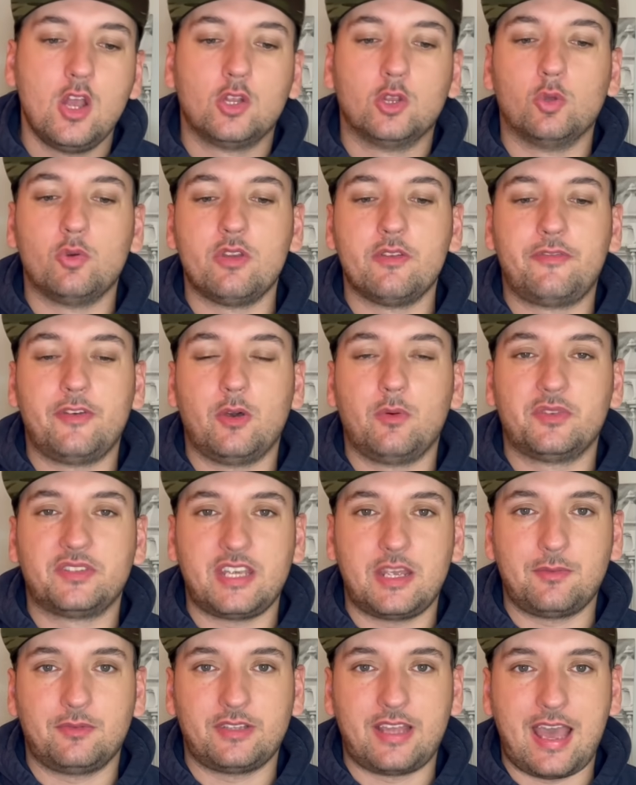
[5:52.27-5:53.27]
Louisville was
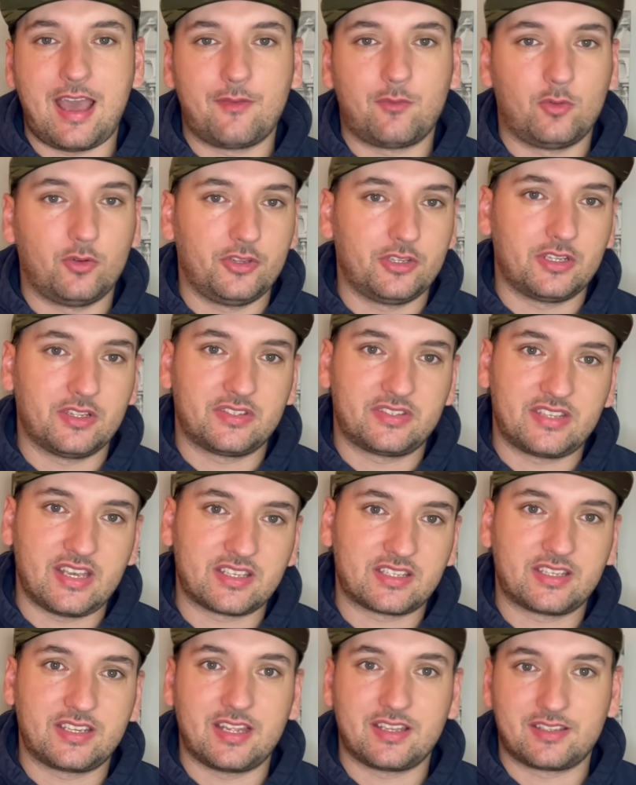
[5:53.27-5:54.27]
able to have really good
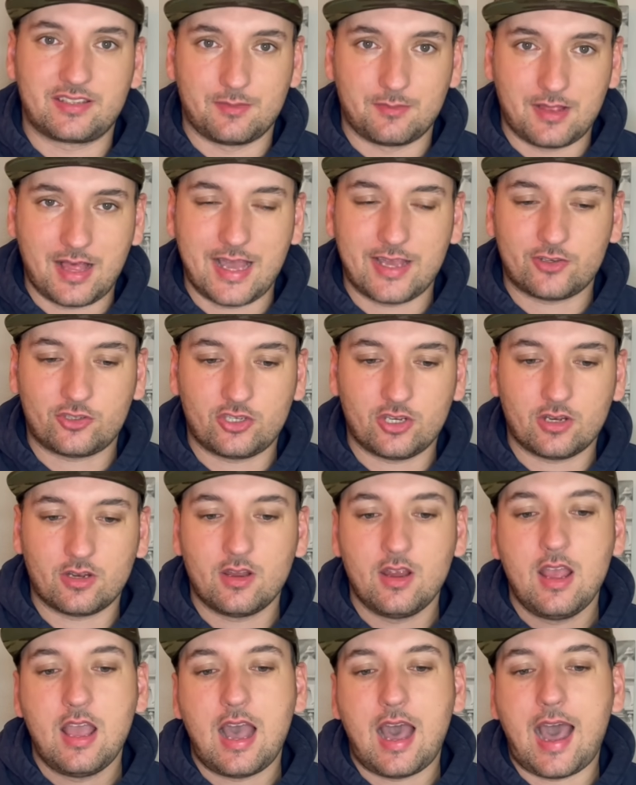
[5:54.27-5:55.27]
success against them last
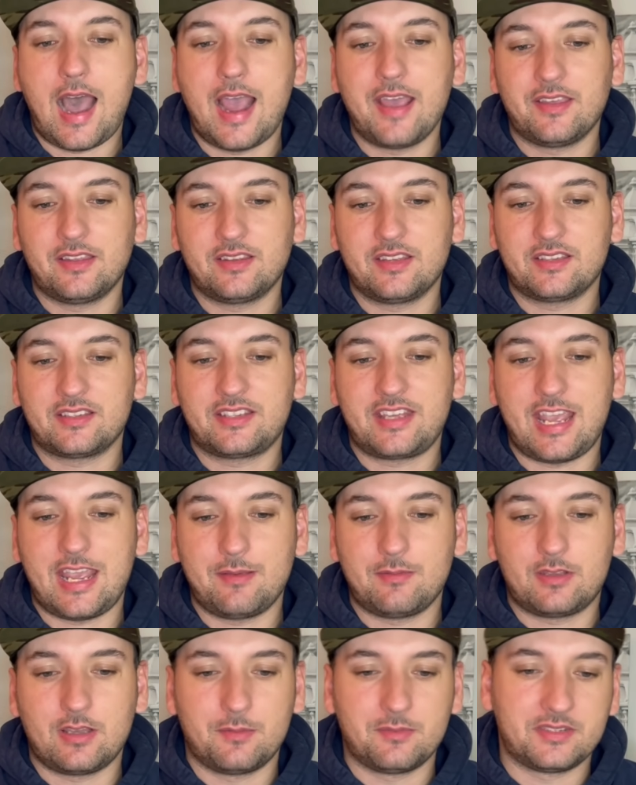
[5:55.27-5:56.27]
year. I think this
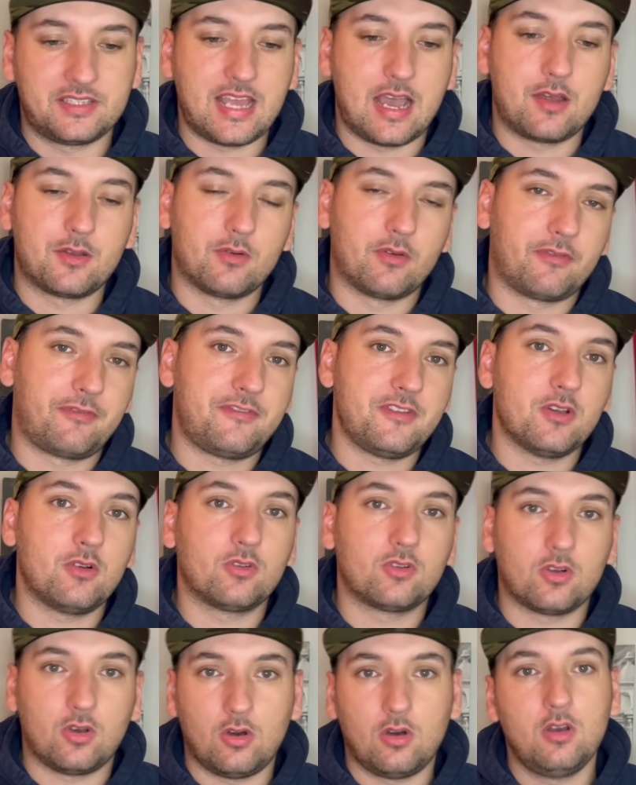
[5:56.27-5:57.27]
game comes down to a
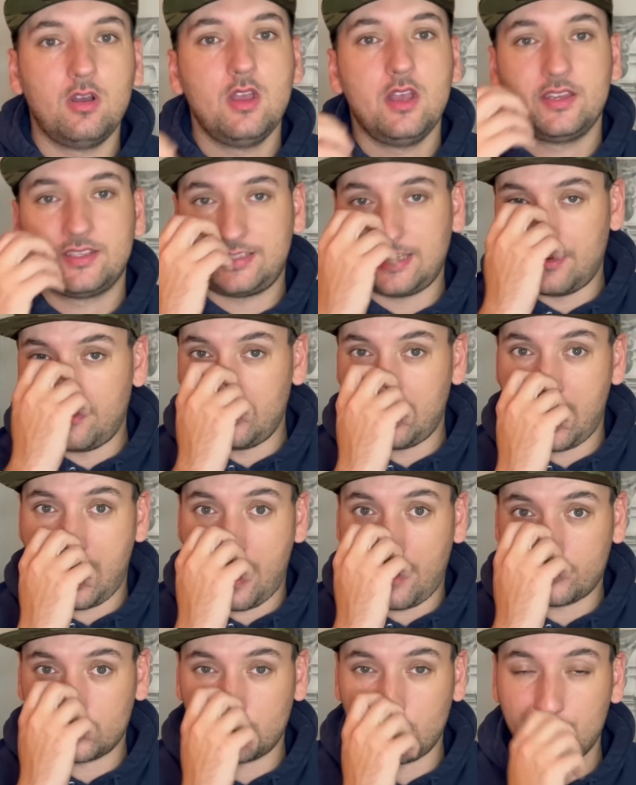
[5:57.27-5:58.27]
field goal. Seven and a
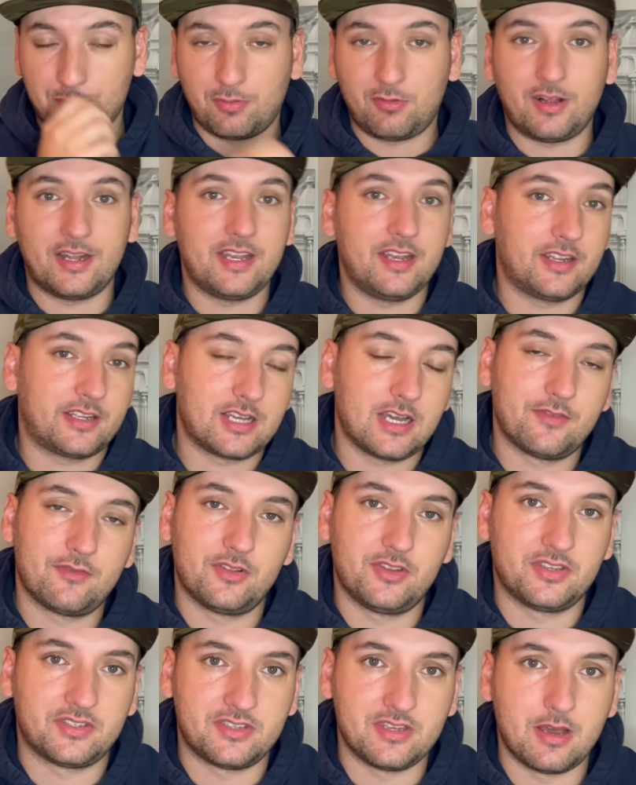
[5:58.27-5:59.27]
half should be plenty to cover
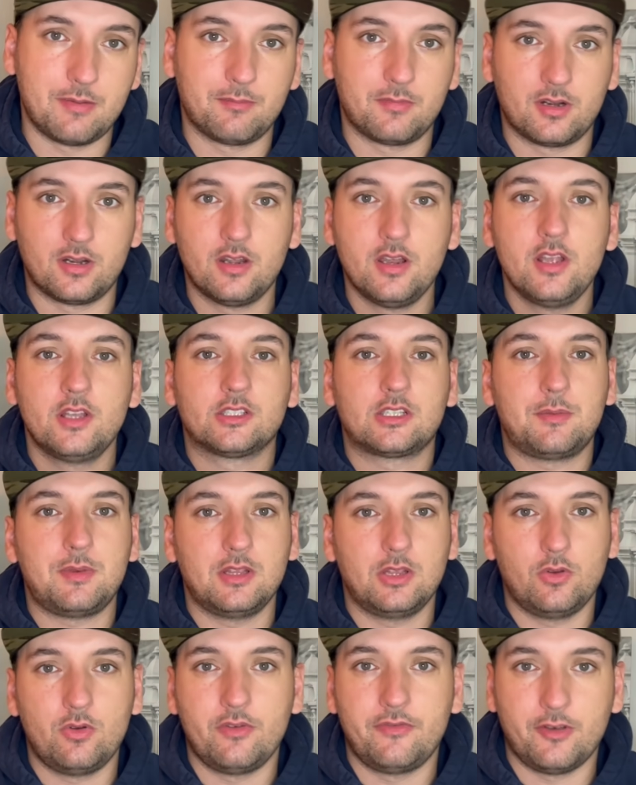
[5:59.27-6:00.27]
this number. Give me
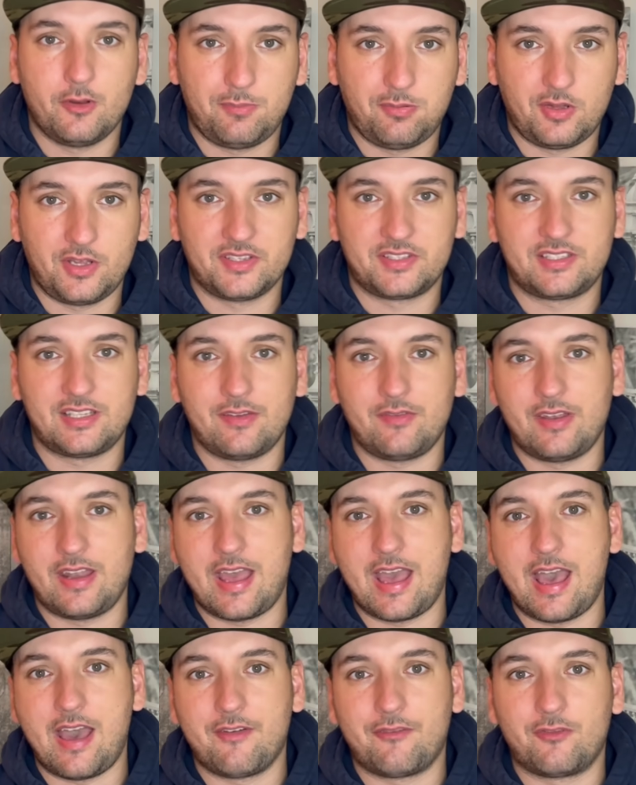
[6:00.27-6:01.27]
Louisville plus seven and a
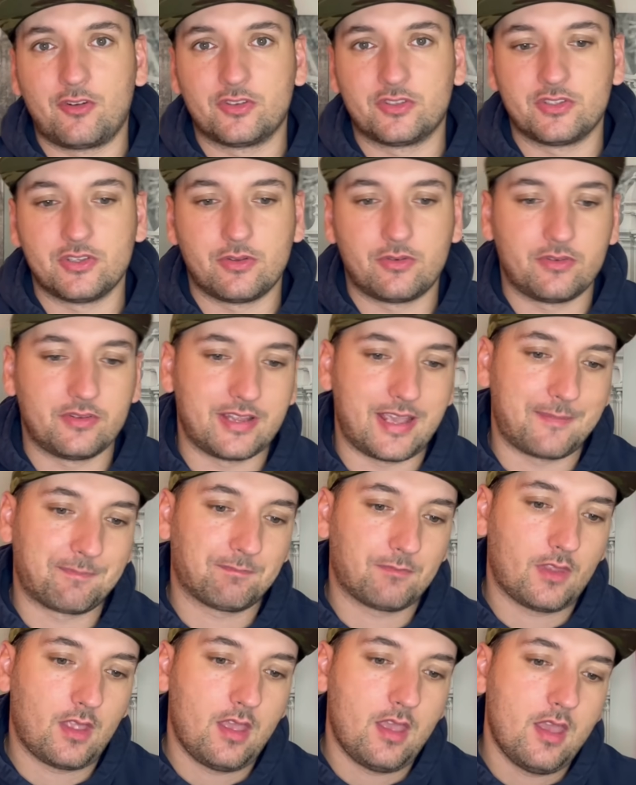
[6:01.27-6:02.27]
half versus Notre Dame.
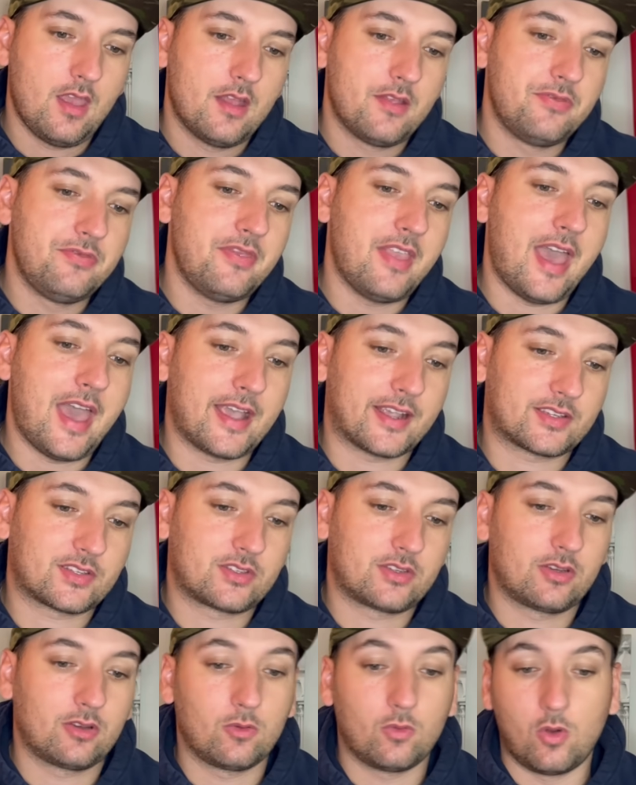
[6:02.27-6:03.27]

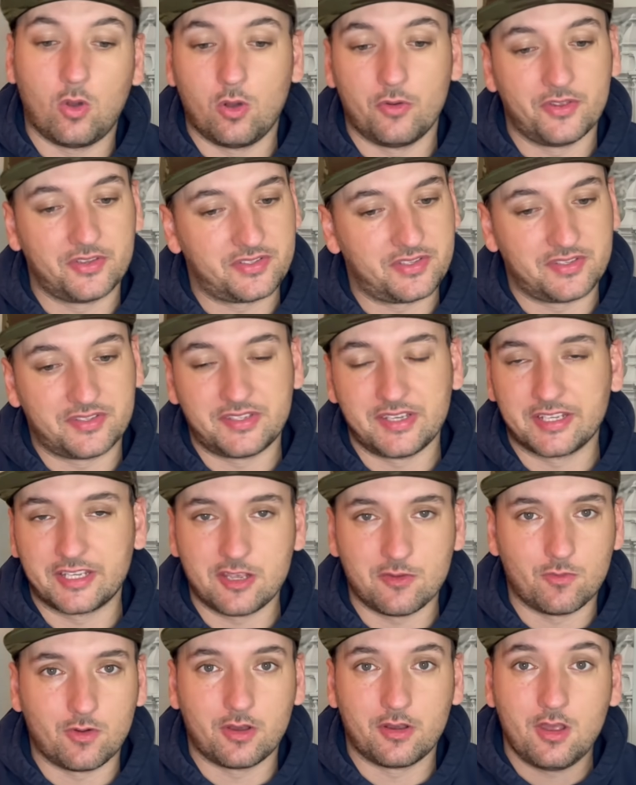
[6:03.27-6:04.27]
Next, oh, this is a
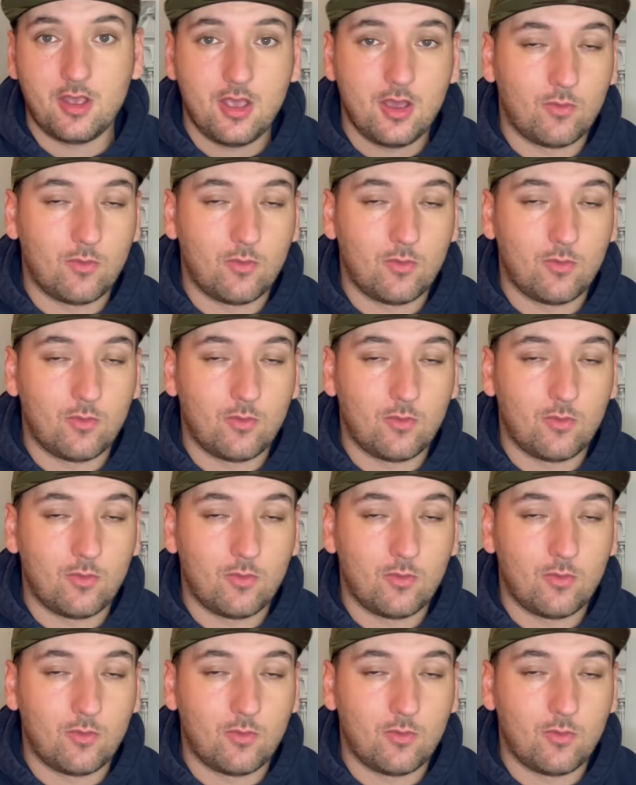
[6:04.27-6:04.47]
stinky one.